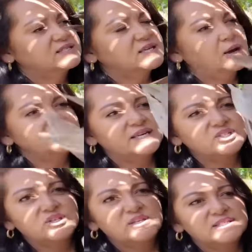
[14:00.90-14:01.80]
This top
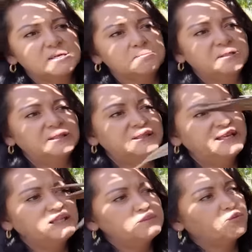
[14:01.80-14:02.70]
section is
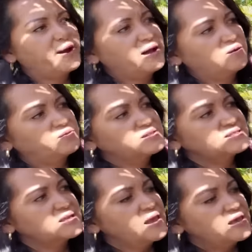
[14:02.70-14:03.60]
completely brown.
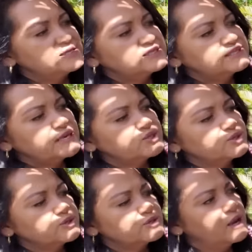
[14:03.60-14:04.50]
This
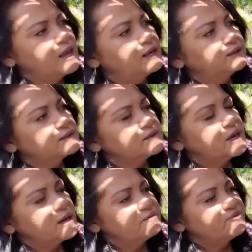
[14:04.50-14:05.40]
center
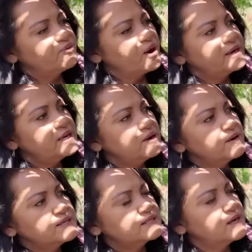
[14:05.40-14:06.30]
frond
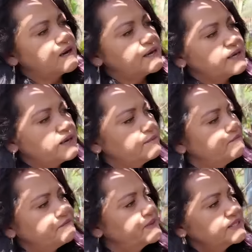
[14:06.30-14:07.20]
here is not
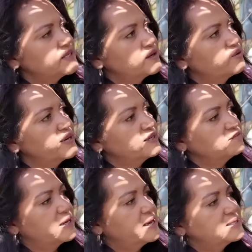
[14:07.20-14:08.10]
it's not
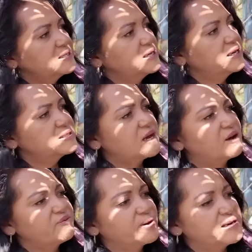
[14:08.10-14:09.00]
green. It's
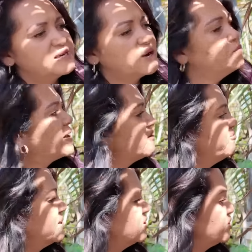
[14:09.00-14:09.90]
offering no
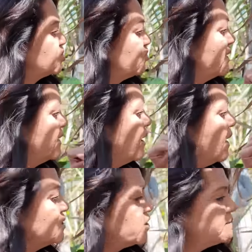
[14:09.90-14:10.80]
benefit to the tree.
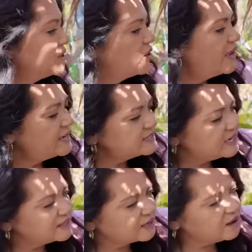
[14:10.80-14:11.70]
So I'm going to go ahead and
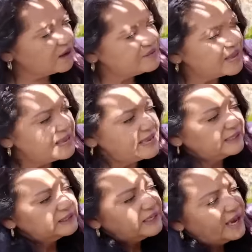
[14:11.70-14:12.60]
take that off
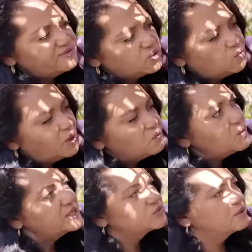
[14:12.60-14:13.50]
and left what
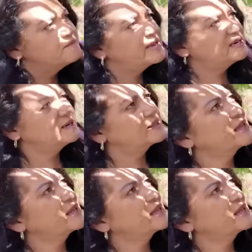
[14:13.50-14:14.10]
was remaining at